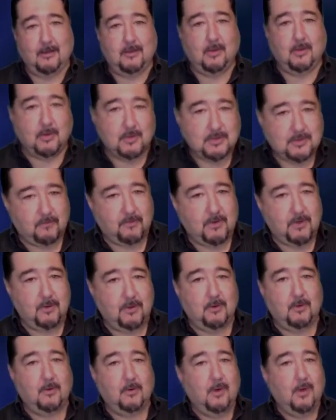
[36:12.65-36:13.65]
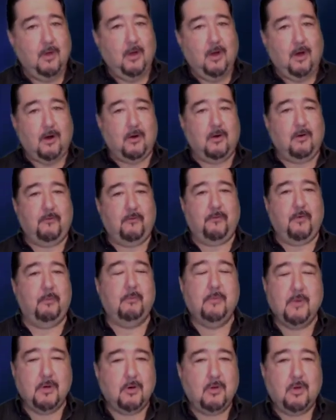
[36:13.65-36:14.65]
Those of you who are
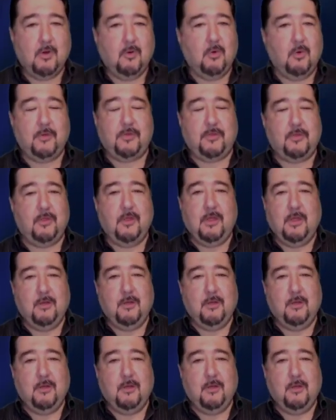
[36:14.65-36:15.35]
familiar with